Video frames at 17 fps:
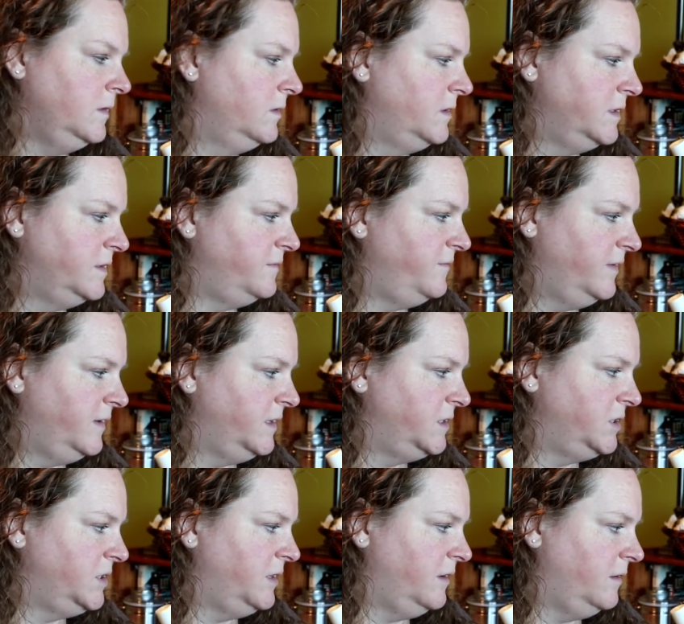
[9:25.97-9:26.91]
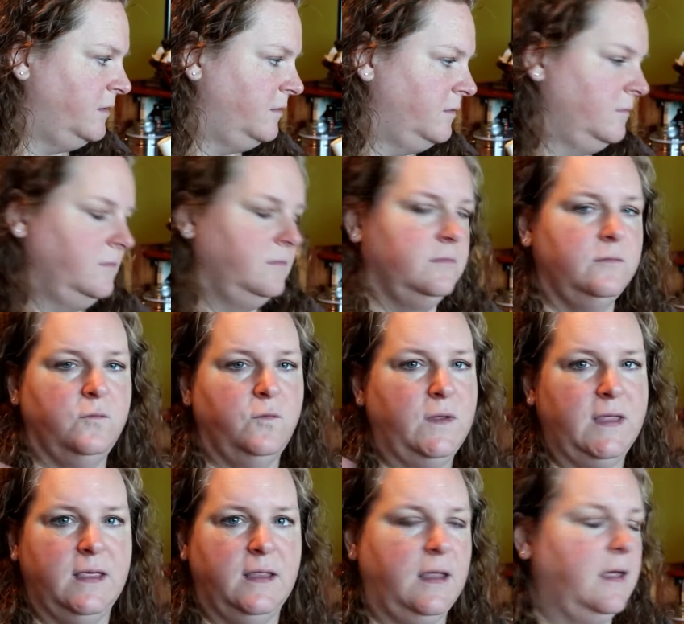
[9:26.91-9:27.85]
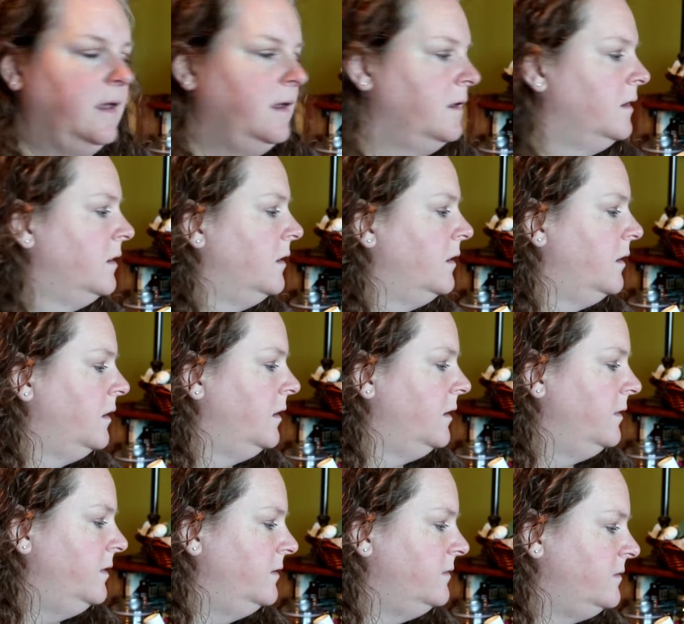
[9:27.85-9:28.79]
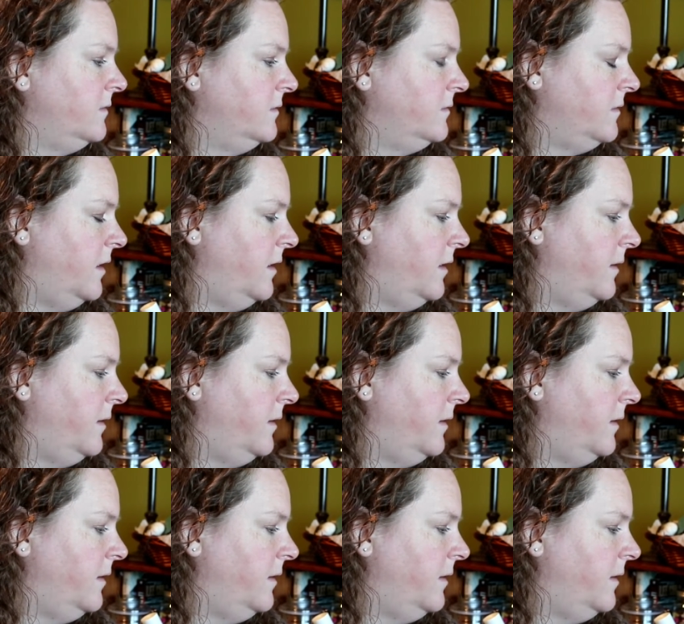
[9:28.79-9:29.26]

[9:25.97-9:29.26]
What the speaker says: just finished it winging it. This is